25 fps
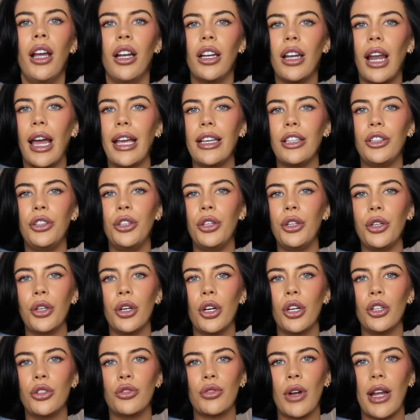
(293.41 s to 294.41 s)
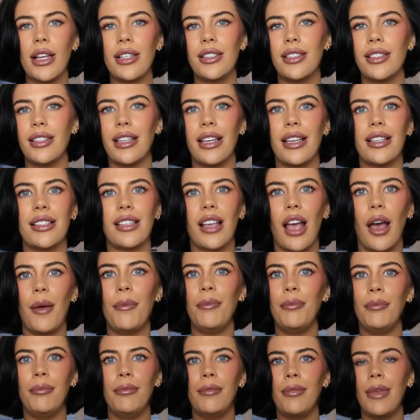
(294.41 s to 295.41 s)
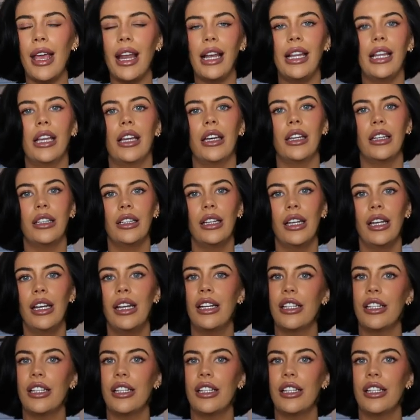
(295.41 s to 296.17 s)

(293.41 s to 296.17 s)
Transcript: like you could dress this a million